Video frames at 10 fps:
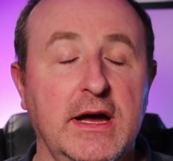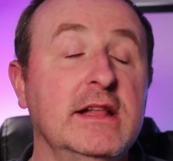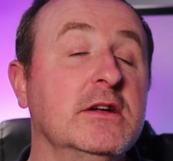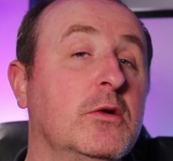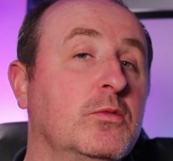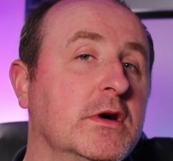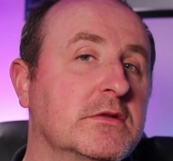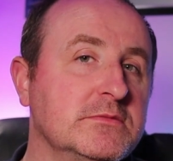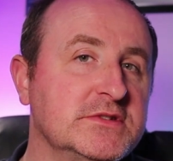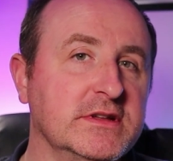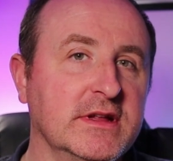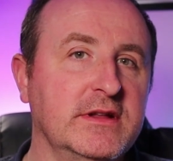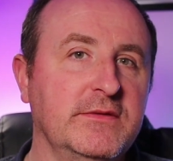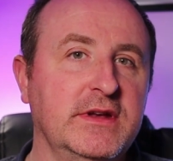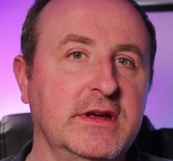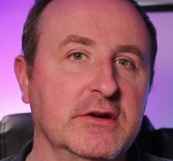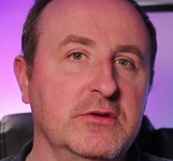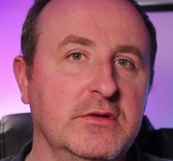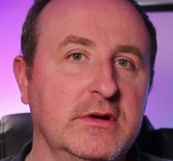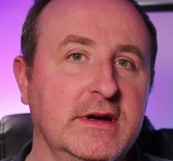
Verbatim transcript: Hello and welcome to another video. In